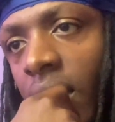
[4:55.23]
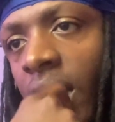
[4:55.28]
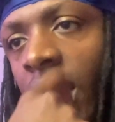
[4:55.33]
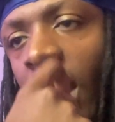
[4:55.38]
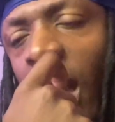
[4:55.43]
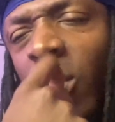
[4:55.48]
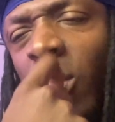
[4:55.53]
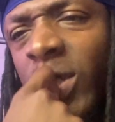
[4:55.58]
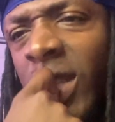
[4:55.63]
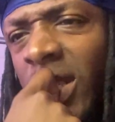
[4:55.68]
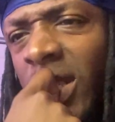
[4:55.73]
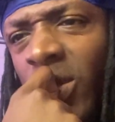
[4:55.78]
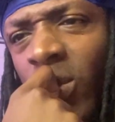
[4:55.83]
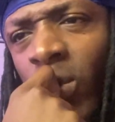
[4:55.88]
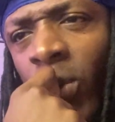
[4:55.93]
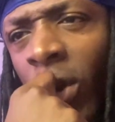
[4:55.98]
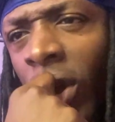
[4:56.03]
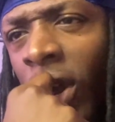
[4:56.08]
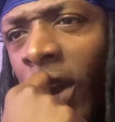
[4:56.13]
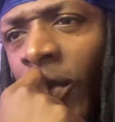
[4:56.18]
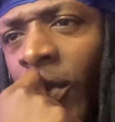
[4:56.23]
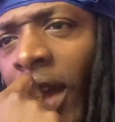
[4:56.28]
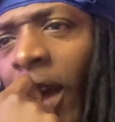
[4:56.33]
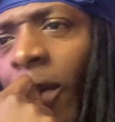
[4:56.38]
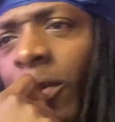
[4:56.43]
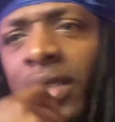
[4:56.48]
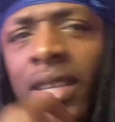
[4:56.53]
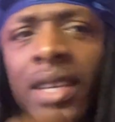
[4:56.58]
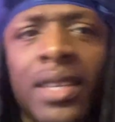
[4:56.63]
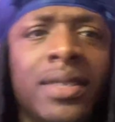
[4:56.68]
I was just worried.
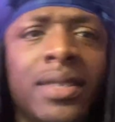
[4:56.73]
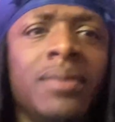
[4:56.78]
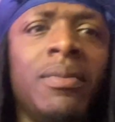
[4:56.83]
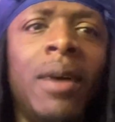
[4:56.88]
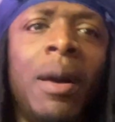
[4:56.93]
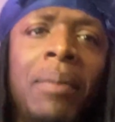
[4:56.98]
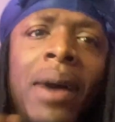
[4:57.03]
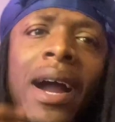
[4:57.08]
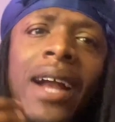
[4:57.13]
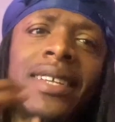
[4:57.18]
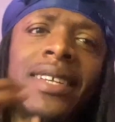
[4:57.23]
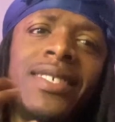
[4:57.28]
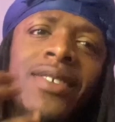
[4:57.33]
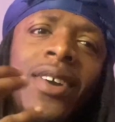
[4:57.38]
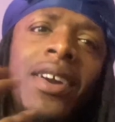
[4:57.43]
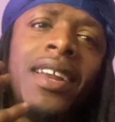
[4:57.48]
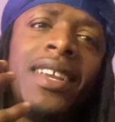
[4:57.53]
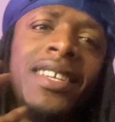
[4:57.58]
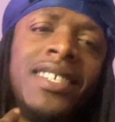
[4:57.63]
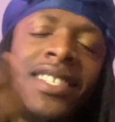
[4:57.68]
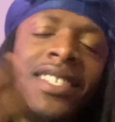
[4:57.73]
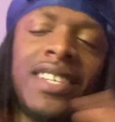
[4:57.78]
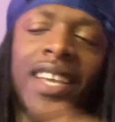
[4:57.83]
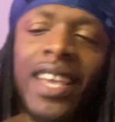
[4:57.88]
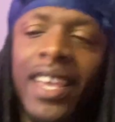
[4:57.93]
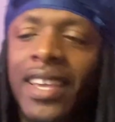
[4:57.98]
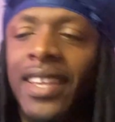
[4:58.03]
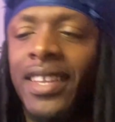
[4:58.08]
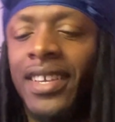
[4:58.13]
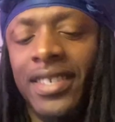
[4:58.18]
My body started
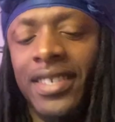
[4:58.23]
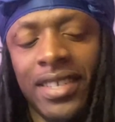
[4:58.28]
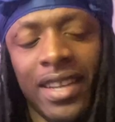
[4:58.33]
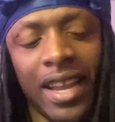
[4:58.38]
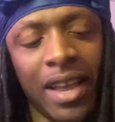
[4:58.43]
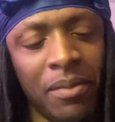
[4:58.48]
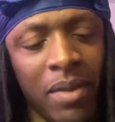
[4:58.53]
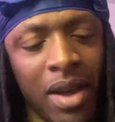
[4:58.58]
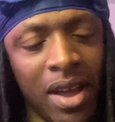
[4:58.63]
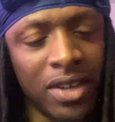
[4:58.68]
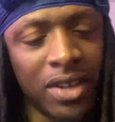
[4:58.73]
shaking and shit, like my